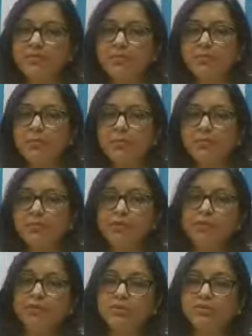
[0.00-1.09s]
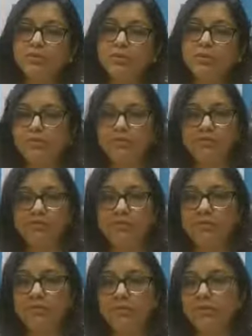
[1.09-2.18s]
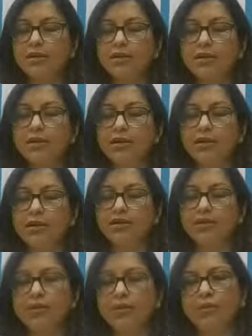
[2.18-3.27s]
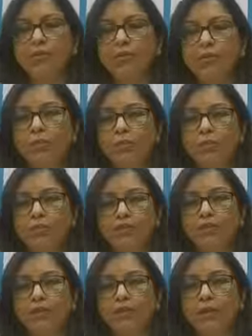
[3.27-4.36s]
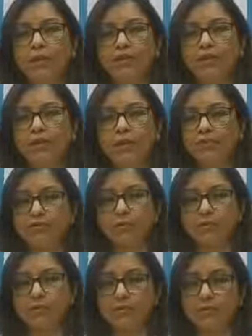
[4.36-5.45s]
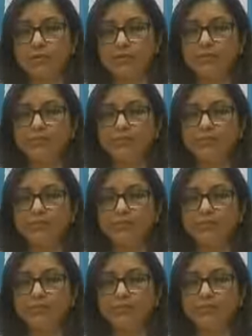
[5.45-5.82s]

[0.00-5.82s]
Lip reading: That means your nose is so much inflamed that no air is actually entering your nose.